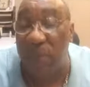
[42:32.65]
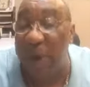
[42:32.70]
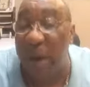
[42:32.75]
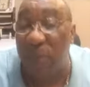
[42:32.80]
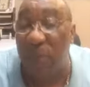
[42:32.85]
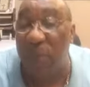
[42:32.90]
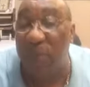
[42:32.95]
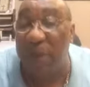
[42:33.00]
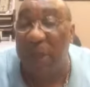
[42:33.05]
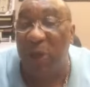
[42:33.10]
That
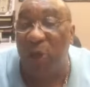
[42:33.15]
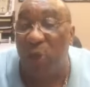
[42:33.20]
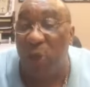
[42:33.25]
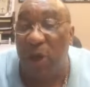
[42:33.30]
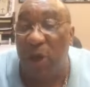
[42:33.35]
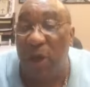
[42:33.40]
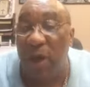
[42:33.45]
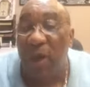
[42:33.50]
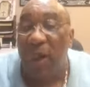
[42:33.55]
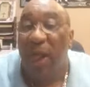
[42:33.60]
would be
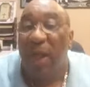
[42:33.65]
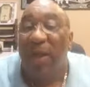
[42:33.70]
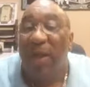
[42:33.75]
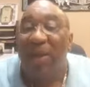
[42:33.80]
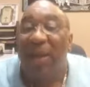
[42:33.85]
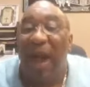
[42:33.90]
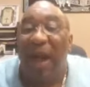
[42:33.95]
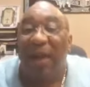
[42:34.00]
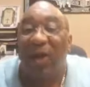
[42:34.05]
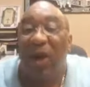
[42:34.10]
doing it
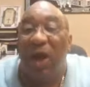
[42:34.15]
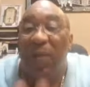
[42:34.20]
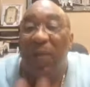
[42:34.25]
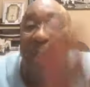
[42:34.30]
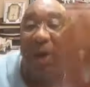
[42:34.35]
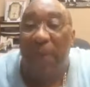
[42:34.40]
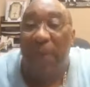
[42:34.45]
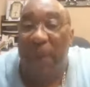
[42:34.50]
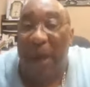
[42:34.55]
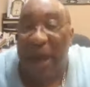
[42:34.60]
not
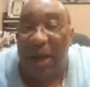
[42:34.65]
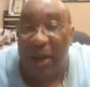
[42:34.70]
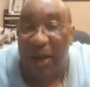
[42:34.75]
coming up out